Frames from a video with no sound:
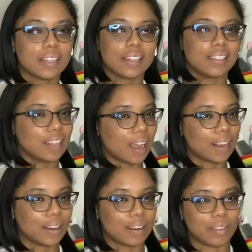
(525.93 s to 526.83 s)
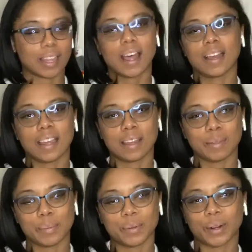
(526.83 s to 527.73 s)
desire of like hugging
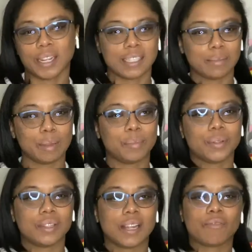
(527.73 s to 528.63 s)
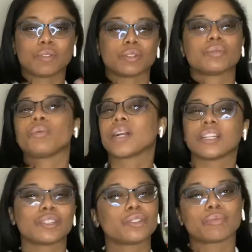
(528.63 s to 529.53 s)
people or kissing people to like restore
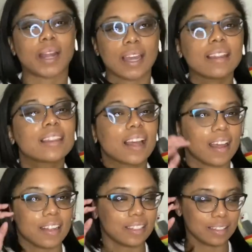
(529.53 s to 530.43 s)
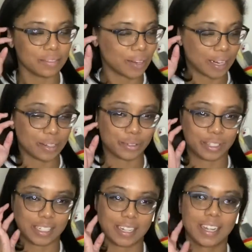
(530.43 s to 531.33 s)
his strength. It's just very
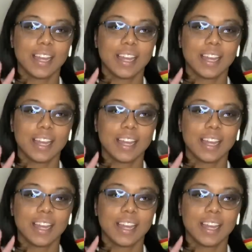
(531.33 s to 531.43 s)
interesting.